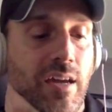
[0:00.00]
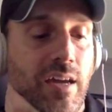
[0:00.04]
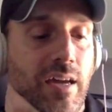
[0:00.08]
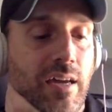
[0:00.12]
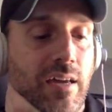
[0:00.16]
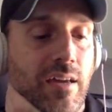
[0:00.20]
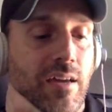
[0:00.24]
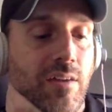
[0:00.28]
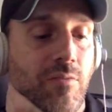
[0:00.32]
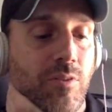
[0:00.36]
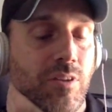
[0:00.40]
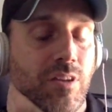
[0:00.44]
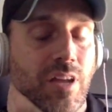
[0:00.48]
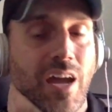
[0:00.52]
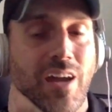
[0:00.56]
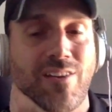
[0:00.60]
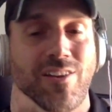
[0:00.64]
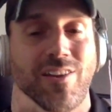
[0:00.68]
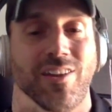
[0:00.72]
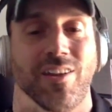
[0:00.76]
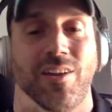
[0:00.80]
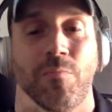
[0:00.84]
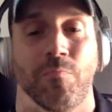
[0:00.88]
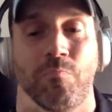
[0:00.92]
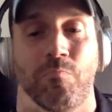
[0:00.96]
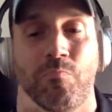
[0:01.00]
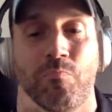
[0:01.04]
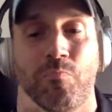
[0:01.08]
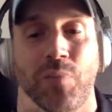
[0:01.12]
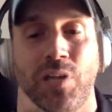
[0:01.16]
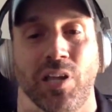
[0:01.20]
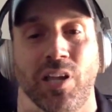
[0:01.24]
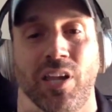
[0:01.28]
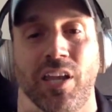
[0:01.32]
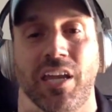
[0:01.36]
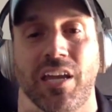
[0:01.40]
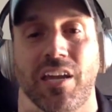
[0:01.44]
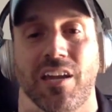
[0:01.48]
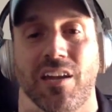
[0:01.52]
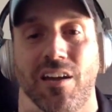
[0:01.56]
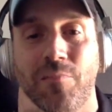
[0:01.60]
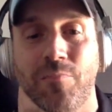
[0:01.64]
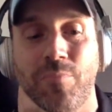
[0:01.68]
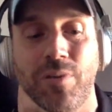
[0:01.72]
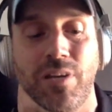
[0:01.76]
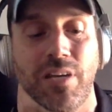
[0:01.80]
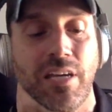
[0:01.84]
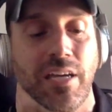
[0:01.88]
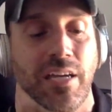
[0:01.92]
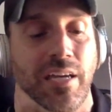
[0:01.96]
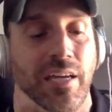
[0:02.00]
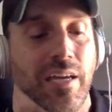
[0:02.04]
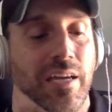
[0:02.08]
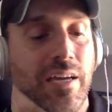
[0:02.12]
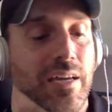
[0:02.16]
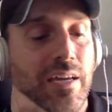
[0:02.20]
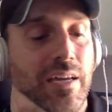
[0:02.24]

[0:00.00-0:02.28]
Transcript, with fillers: Uh, it was actually a billing company.